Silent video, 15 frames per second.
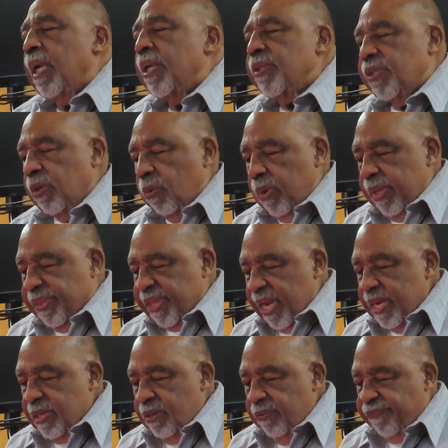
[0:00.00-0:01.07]
And so we
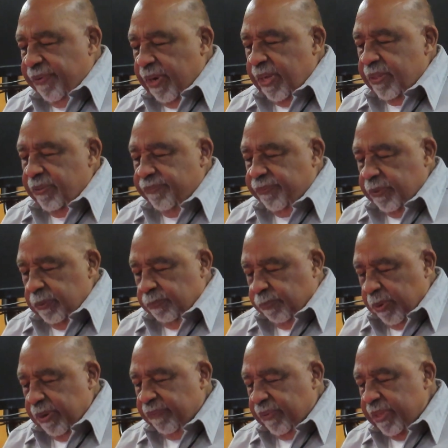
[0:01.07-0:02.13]
thank you, Father, for the
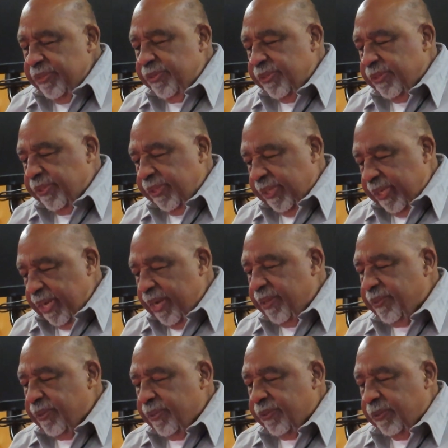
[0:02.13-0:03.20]
privilege to
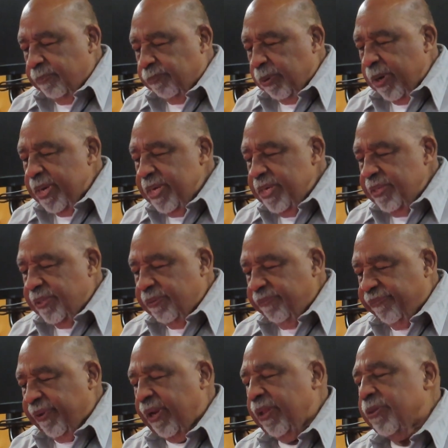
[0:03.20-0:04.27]
gather, to praise, to
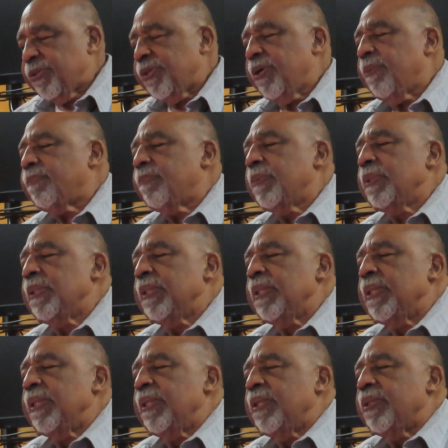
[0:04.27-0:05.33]
fellowship,
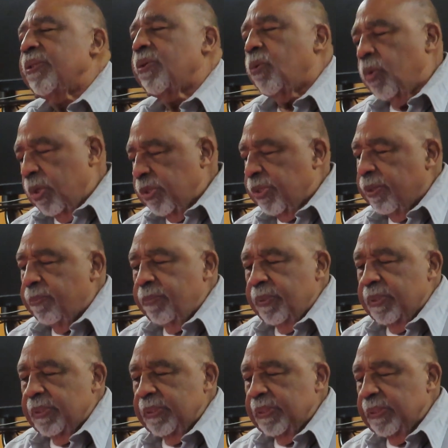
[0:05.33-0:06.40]
to worship
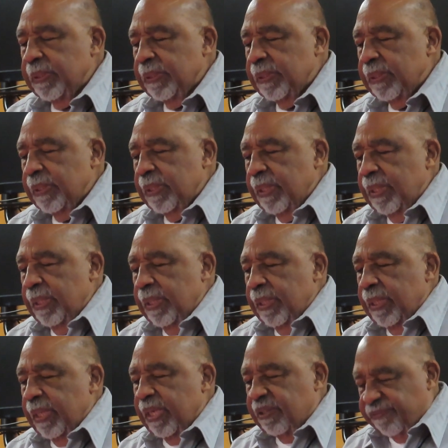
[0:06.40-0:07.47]

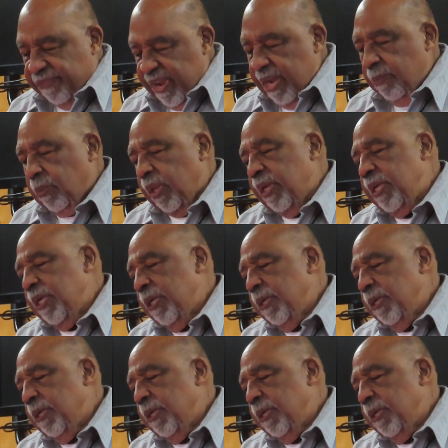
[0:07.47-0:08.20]
as family.